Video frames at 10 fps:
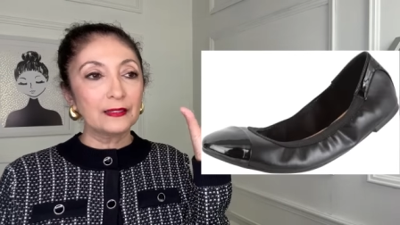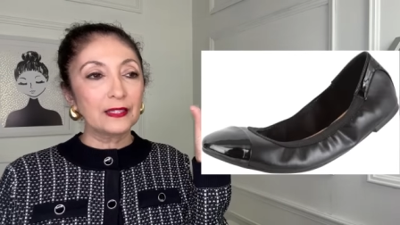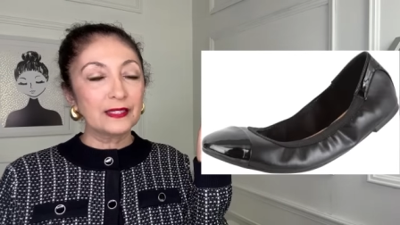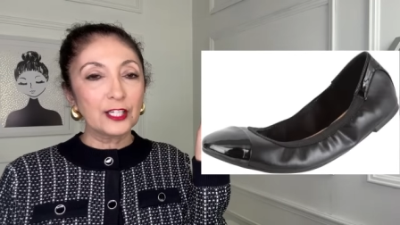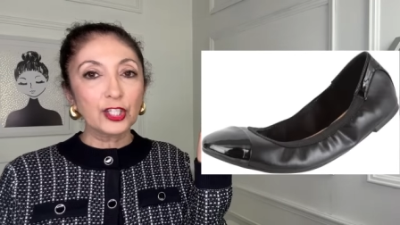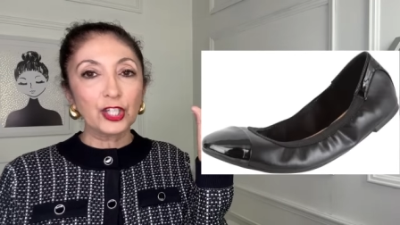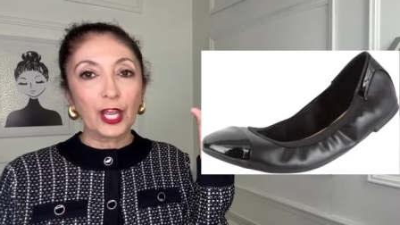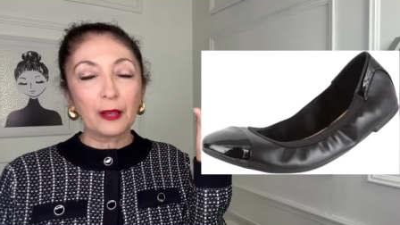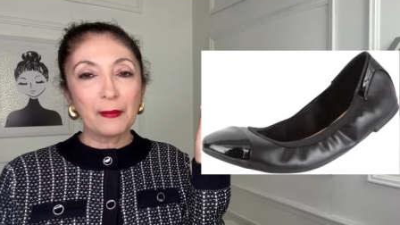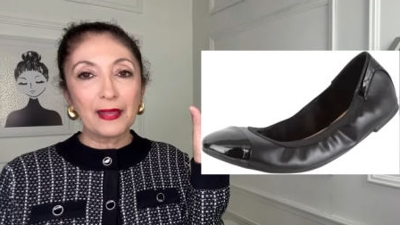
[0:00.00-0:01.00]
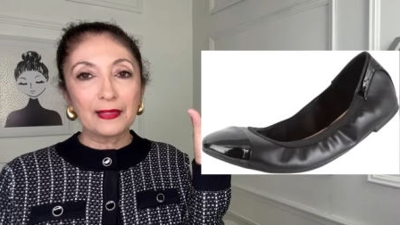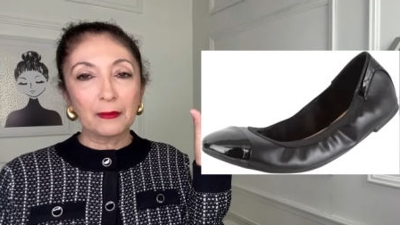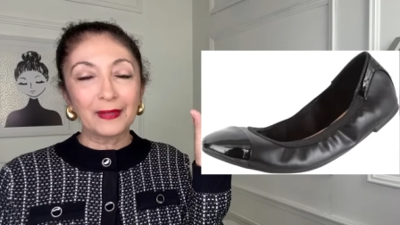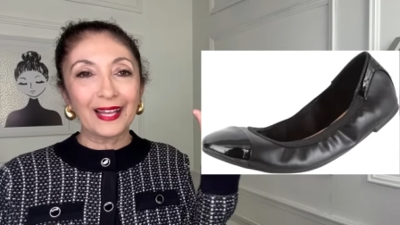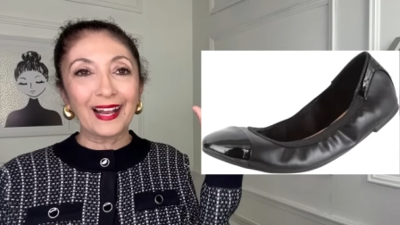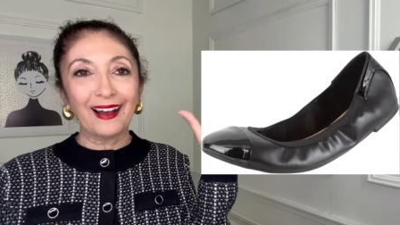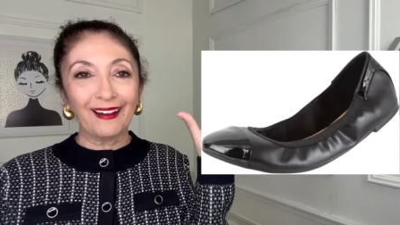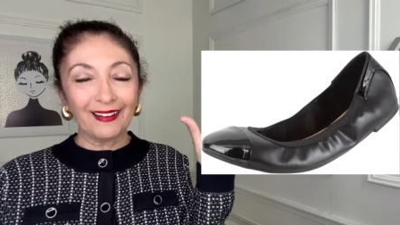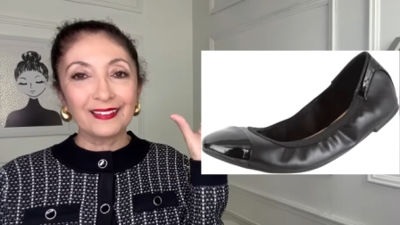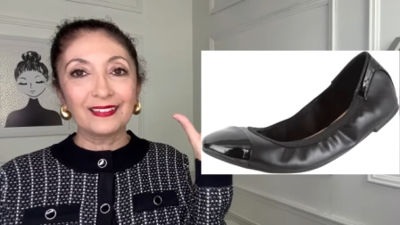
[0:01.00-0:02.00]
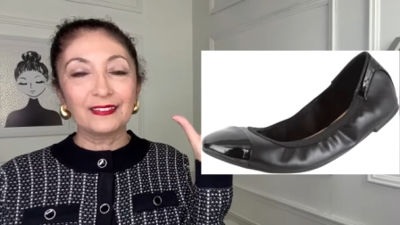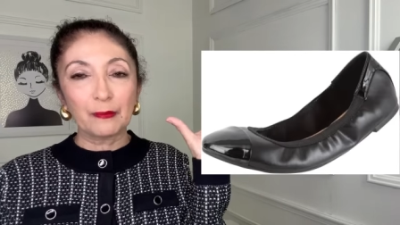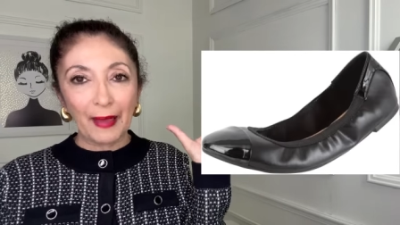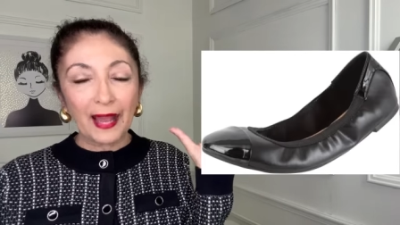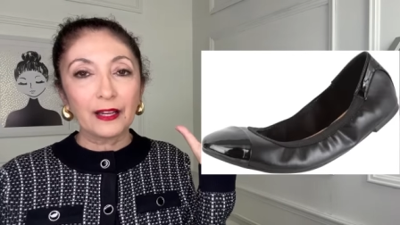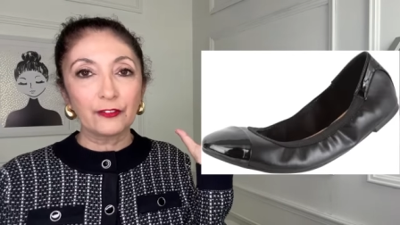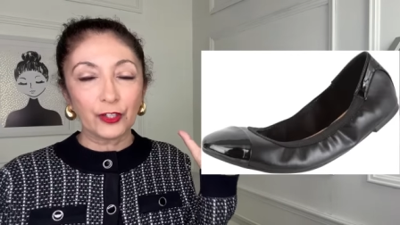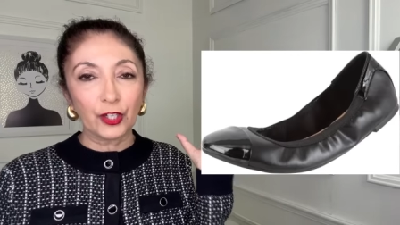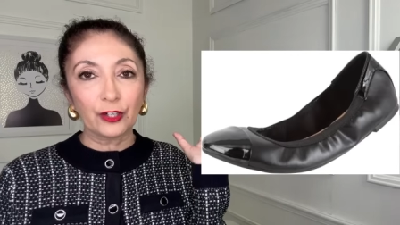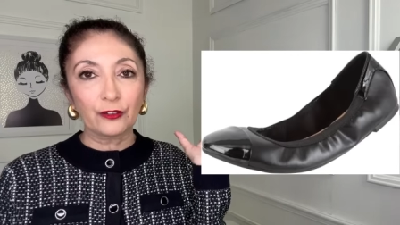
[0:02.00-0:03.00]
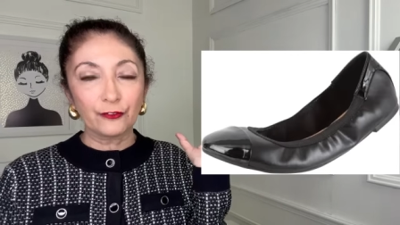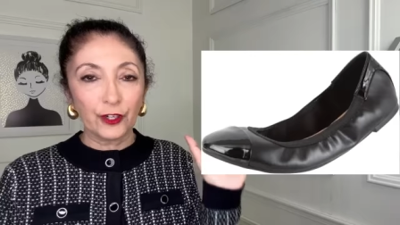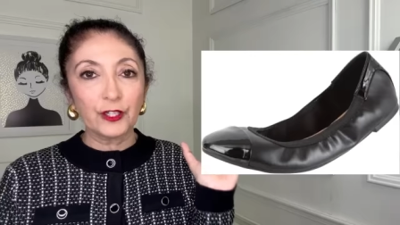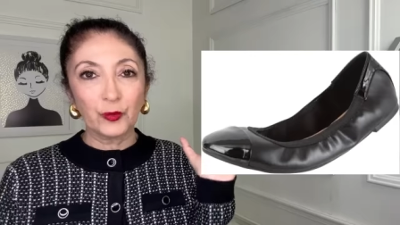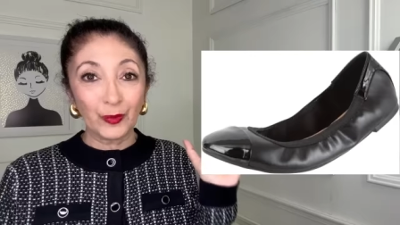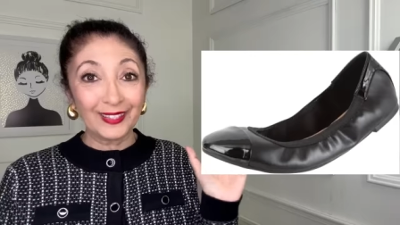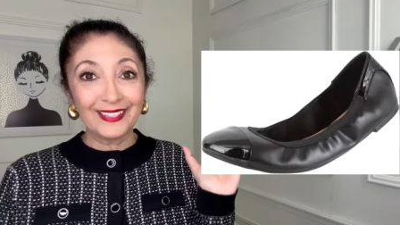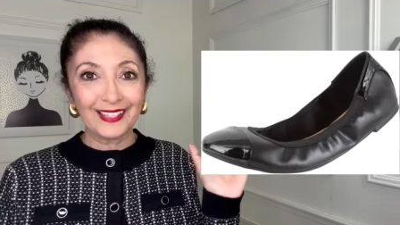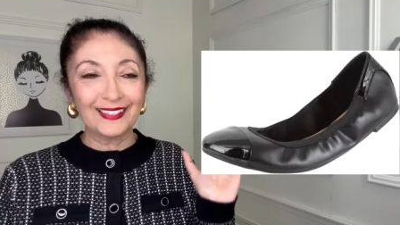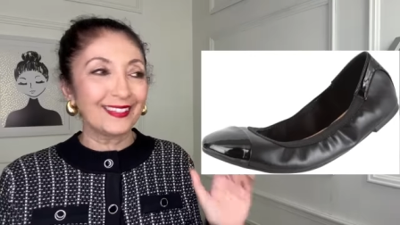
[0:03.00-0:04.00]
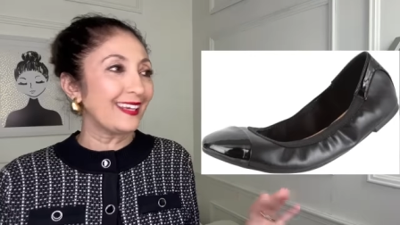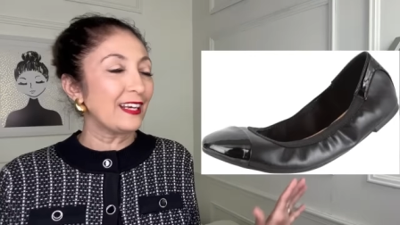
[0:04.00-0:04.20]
the cinching made them like hug the back of your foot really tightly.